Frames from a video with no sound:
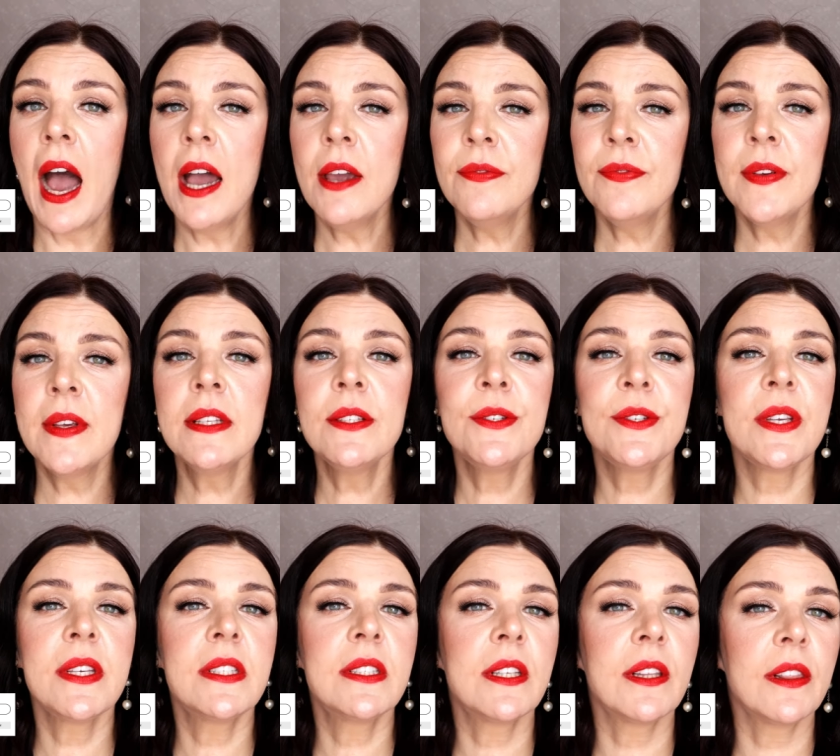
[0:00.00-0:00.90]
I feel
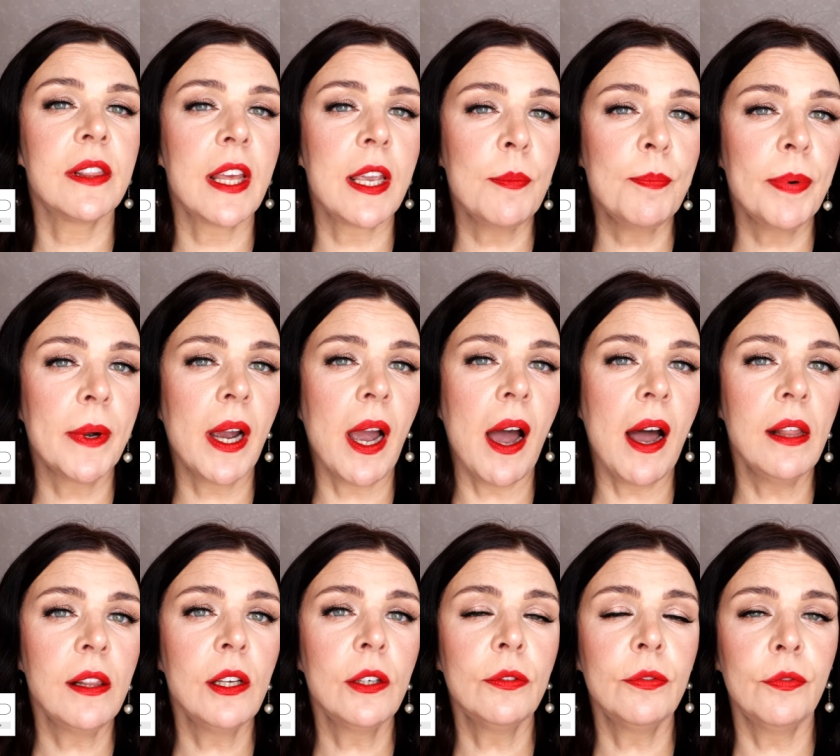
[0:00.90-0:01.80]
this lip
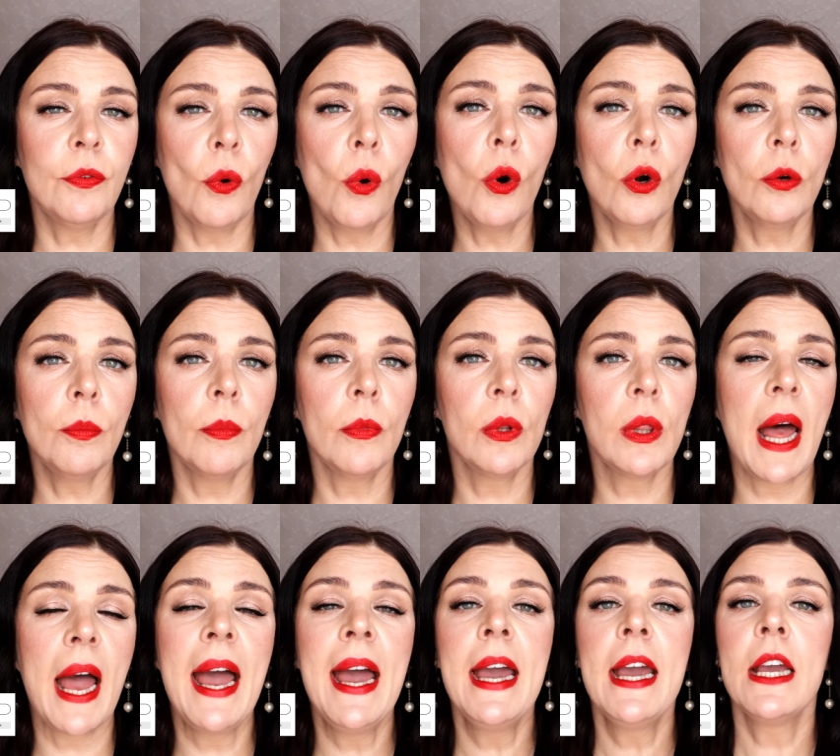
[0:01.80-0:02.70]
color
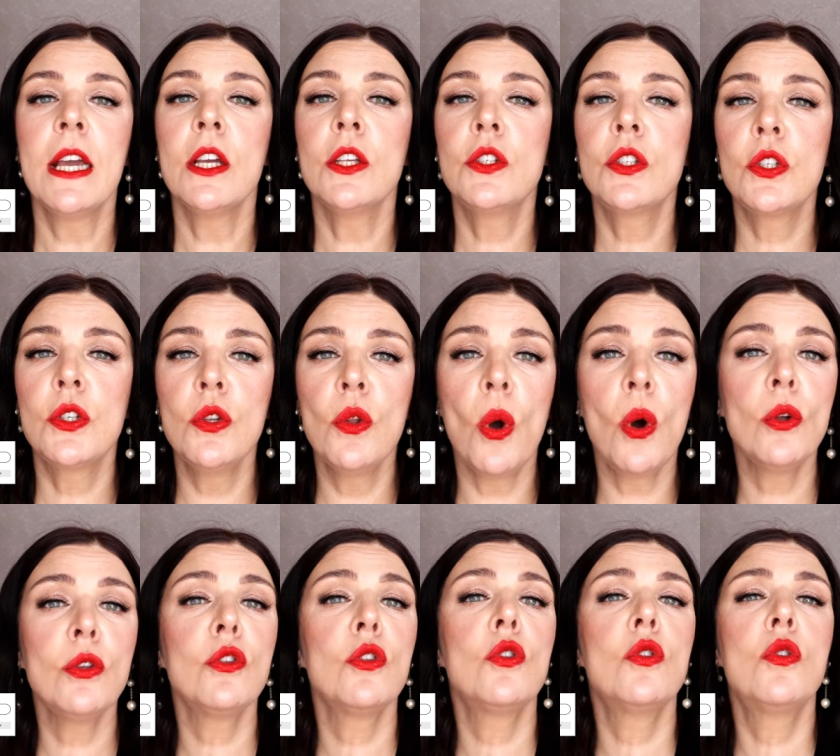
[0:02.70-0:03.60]
formula it's
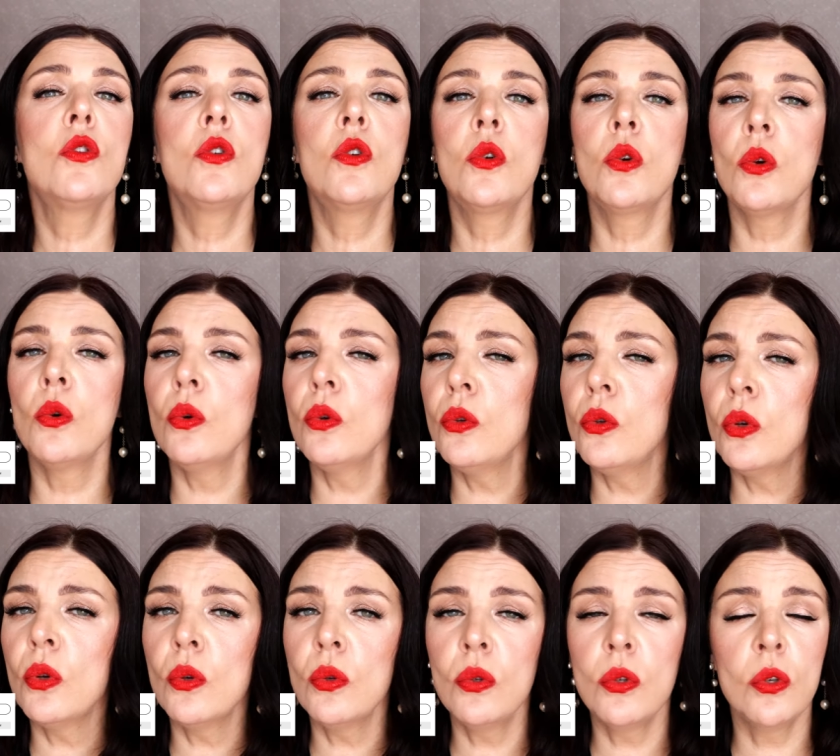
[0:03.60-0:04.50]
not too
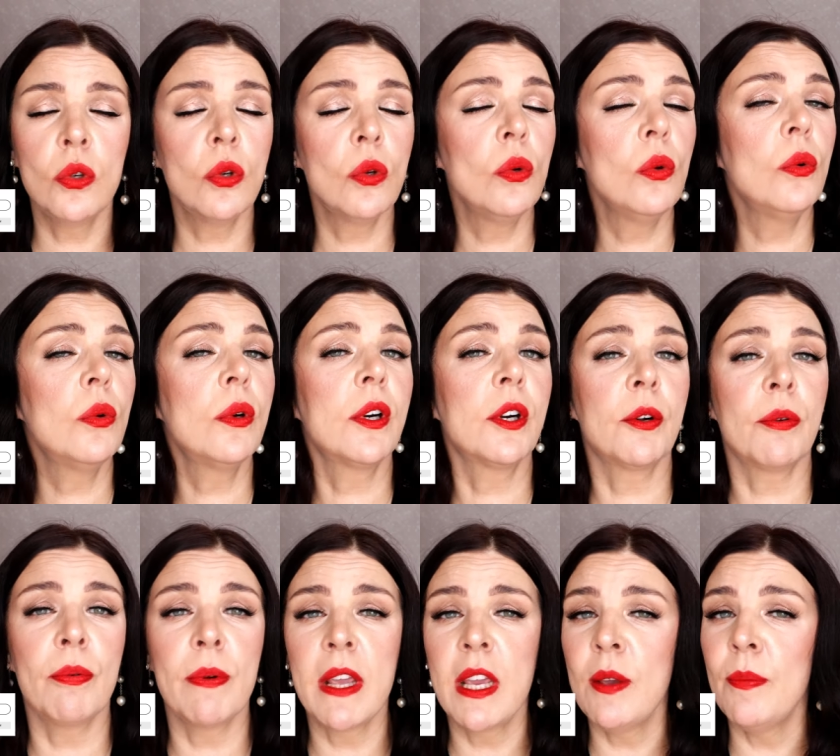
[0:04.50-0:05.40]
too too
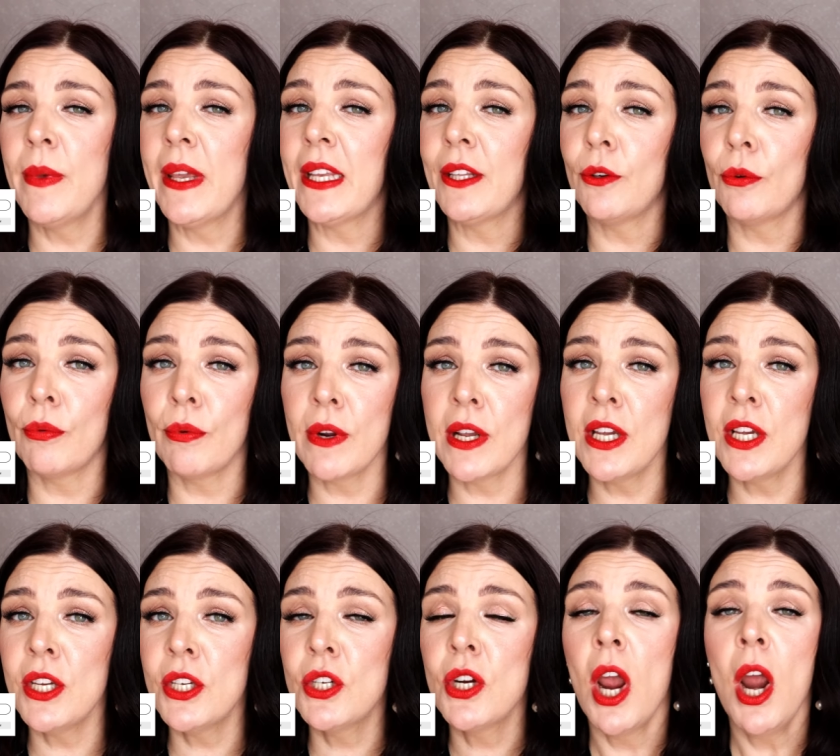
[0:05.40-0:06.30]
creamy and
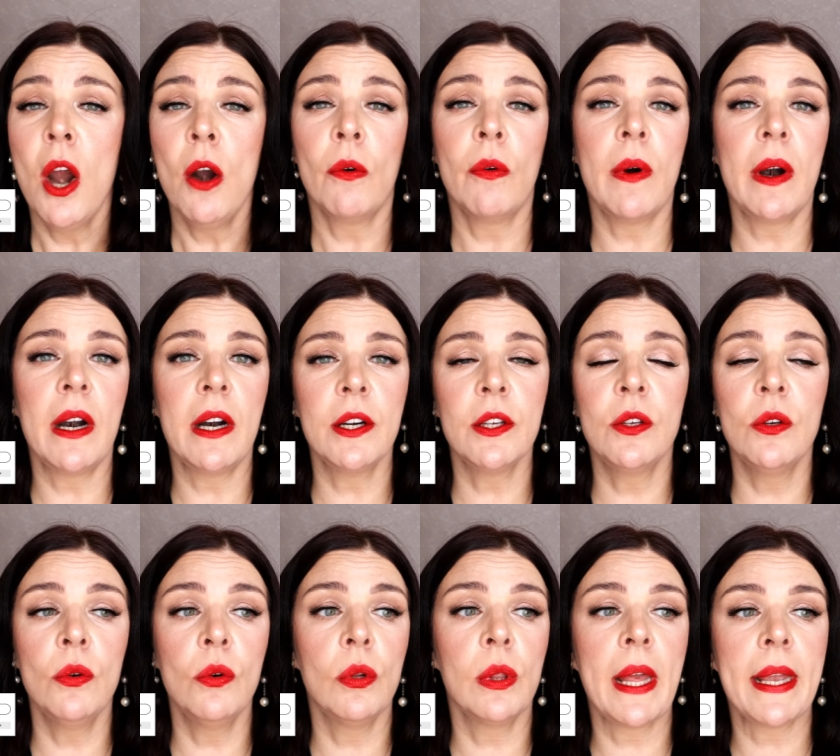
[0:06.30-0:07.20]
rich where
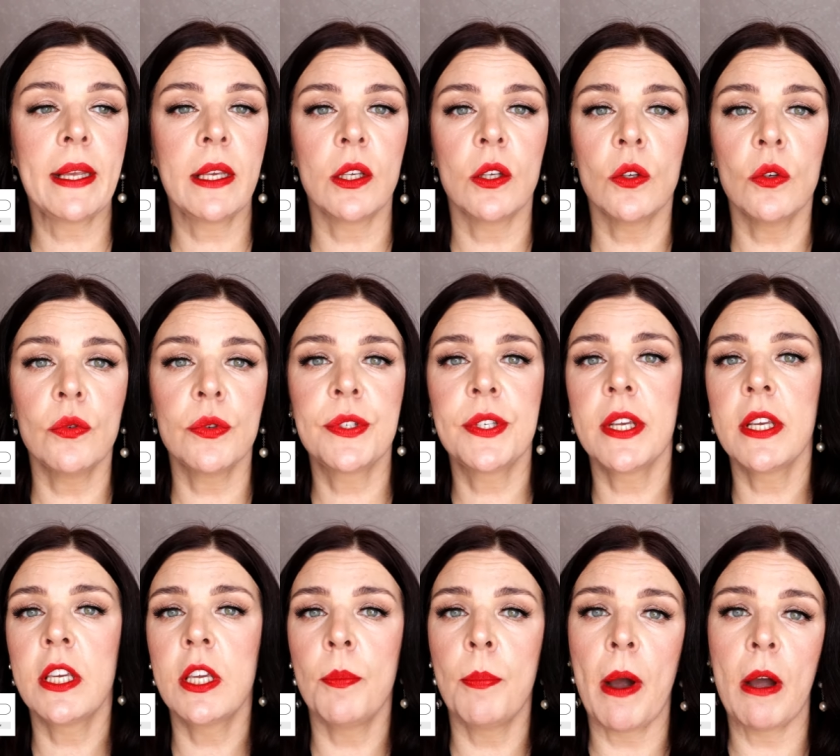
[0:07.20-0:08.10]
you like you
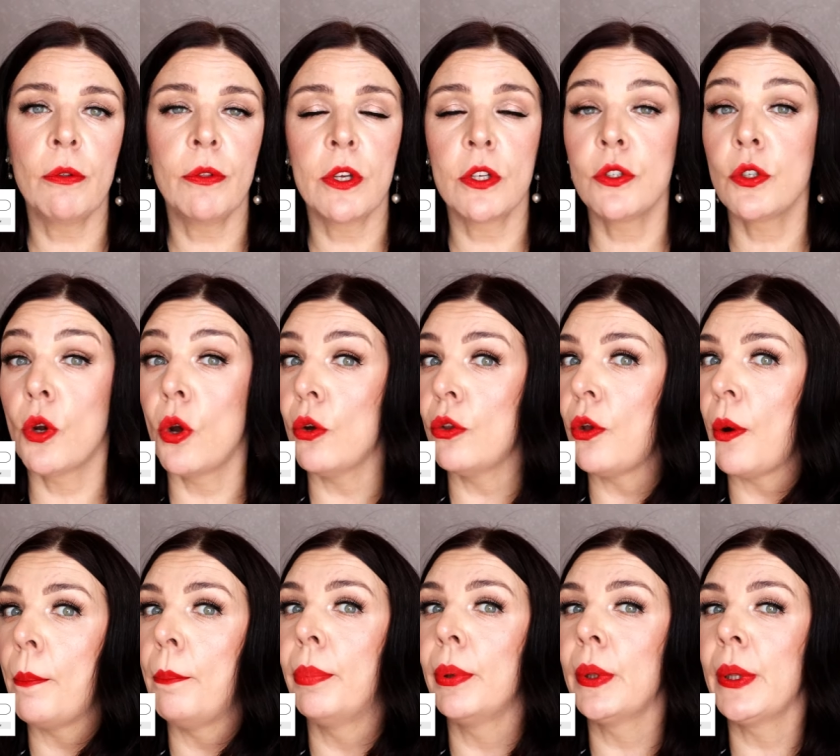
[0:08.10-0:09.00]
think about it's
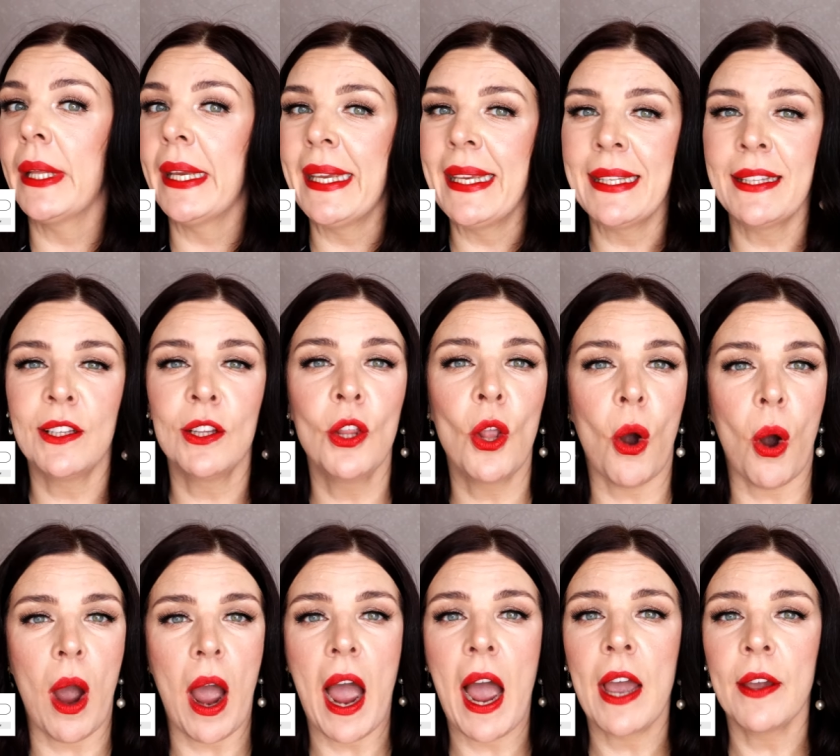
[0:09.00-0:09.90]
gonna bleed
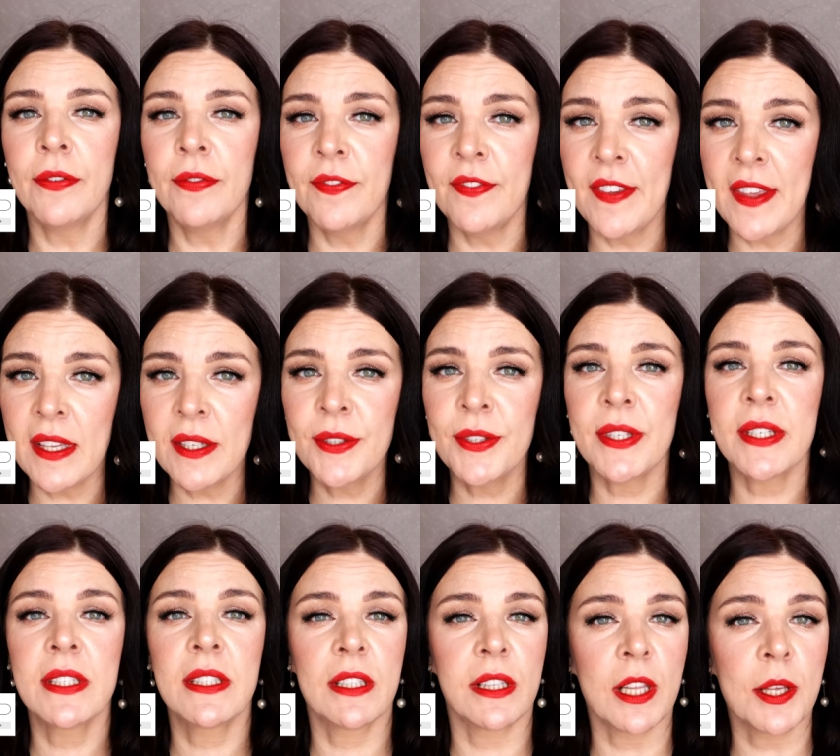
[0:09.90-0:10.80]
no i feel
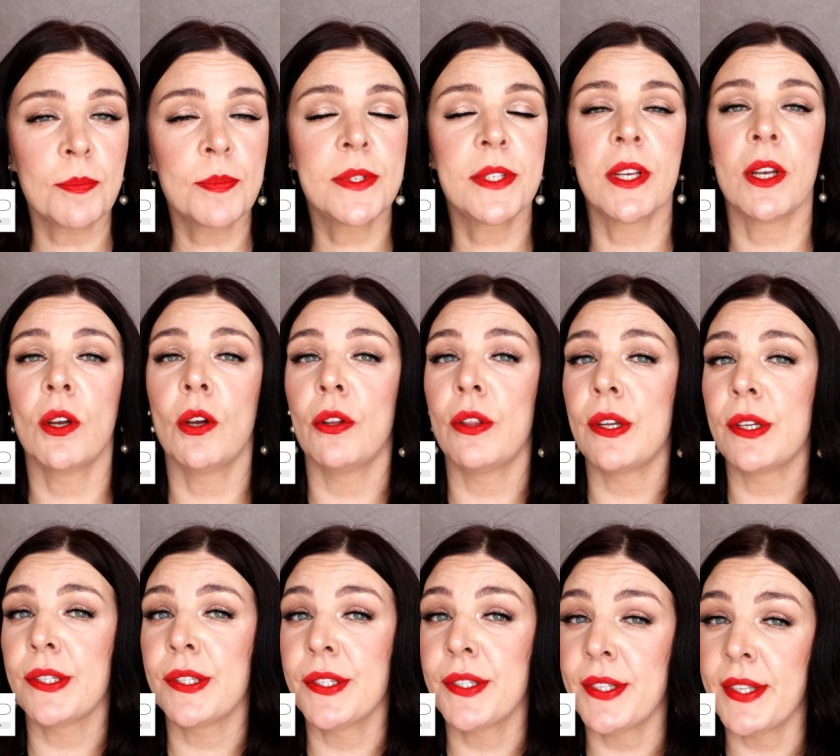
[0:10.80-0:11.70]
this lipstick
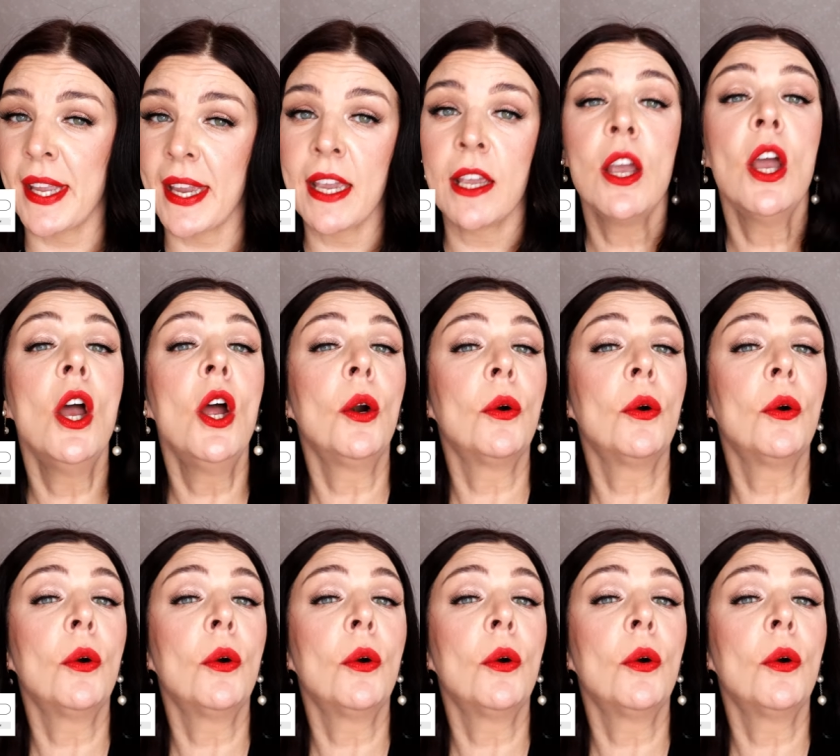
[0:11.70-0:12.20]
gonna stay